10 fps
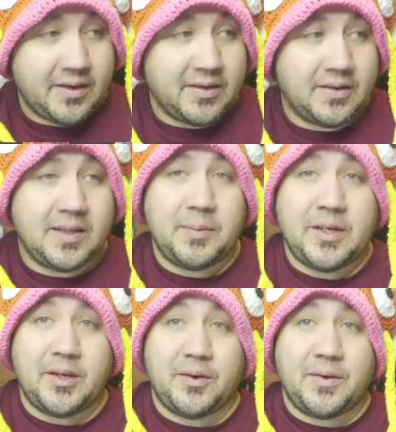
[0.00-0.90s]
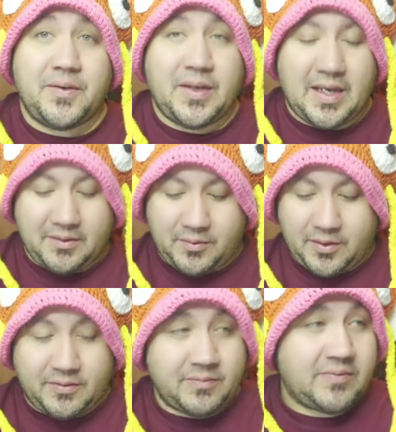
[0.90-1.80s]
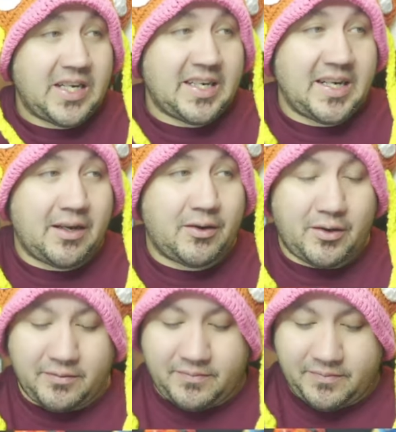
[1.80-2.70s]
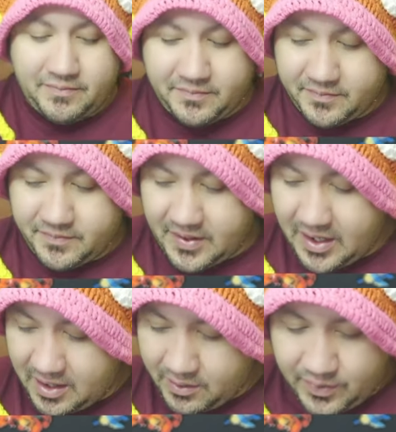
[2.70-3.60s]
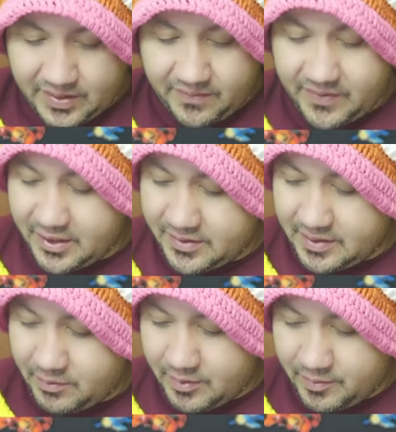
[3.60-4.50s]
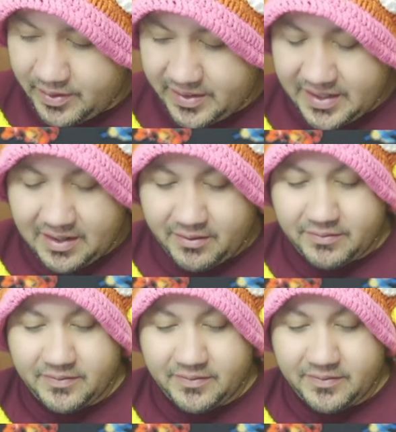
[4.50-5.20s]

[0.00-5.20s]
Let me know if you guys were checking out our Halloween video that we were putting out.